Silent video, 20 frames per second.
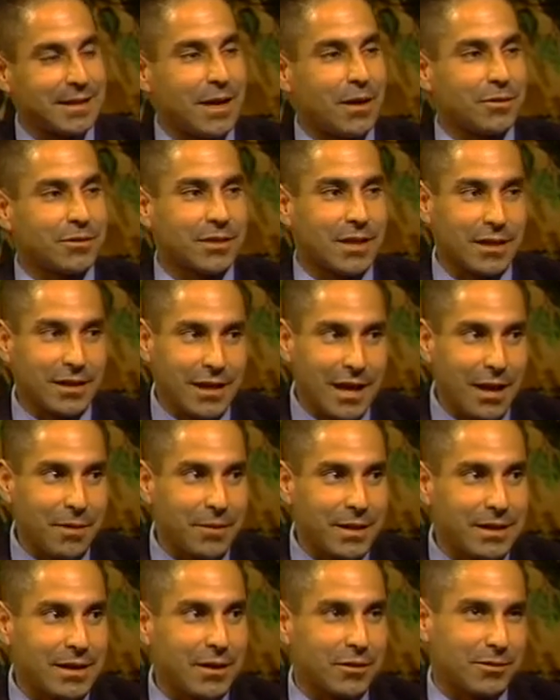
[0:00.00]
Now, it's not a
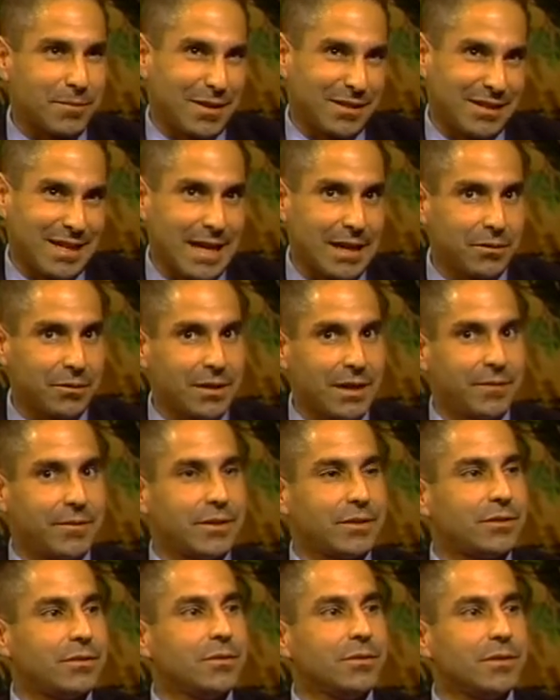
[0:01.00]
lot right now. It's about 10 or
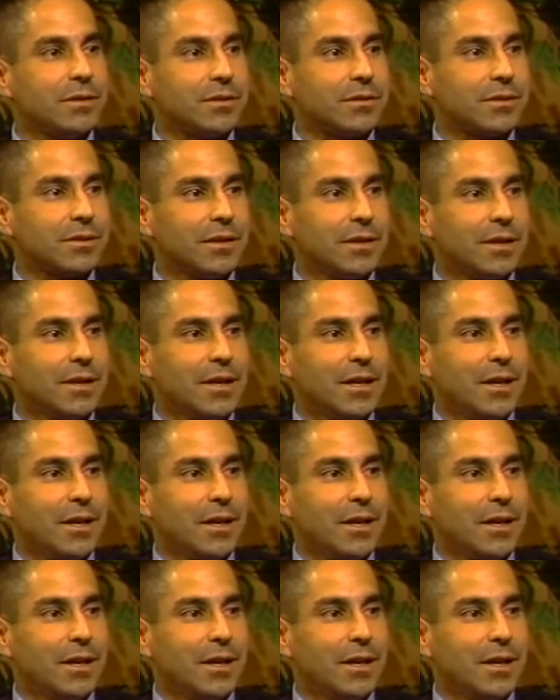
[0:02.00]
11 students.